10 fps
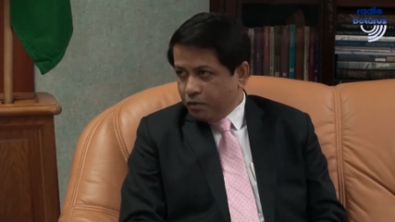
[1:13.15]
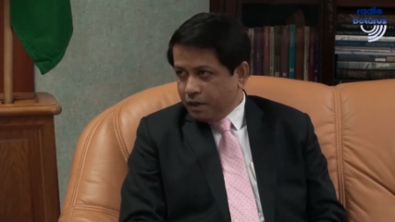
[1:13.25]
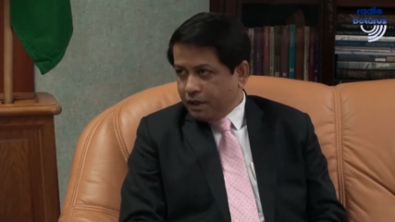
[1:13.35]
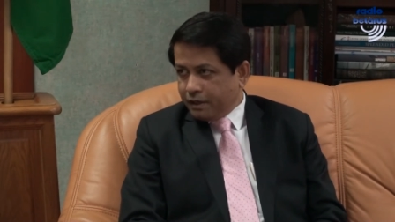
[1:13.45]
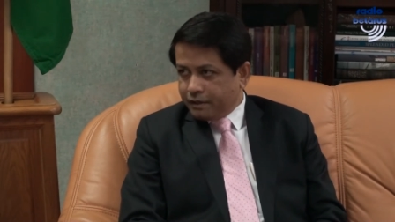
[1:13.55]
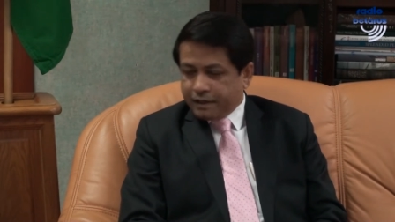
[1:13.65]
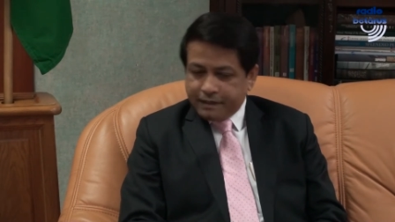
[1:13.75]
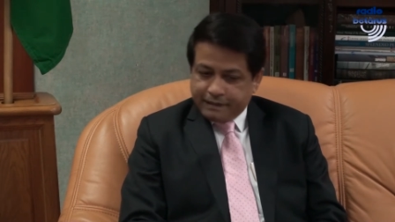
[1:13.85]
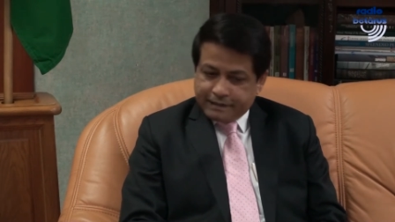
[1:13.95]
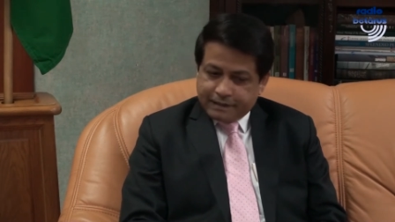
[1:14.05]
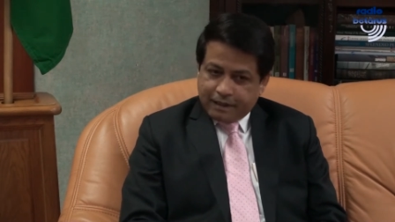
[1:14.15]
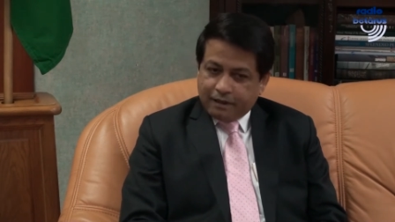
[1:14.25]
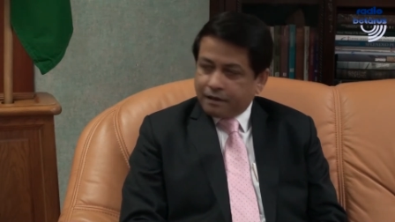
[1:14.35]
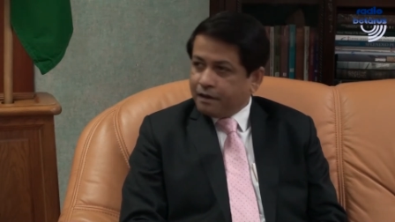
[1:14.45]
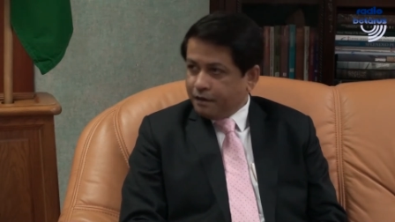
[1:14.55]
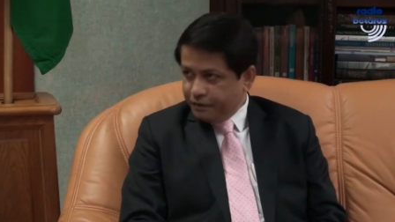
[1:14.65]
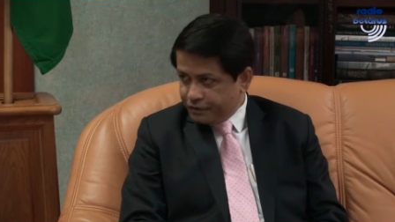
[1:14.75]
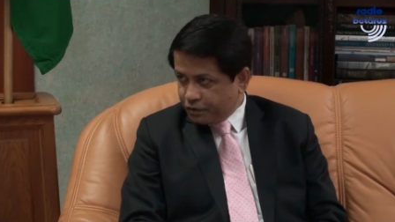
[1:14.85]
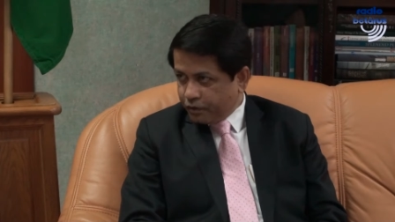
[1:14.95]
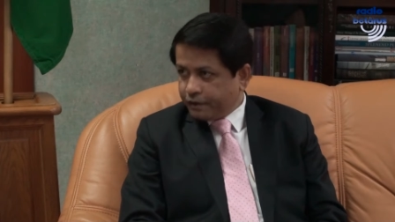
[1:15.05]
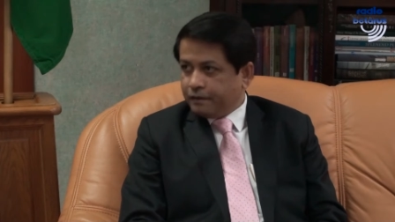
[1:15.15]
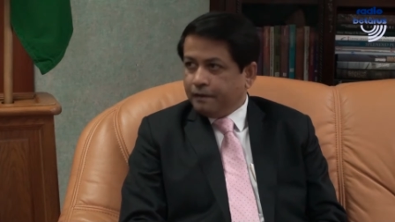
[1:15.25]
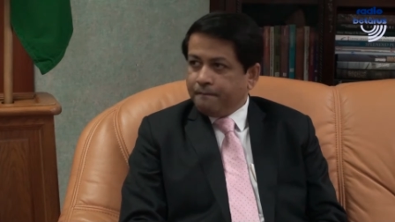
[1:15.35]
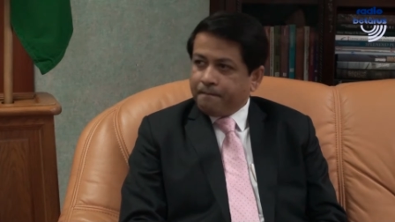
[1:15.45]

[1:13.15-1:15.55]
Our ties are historical;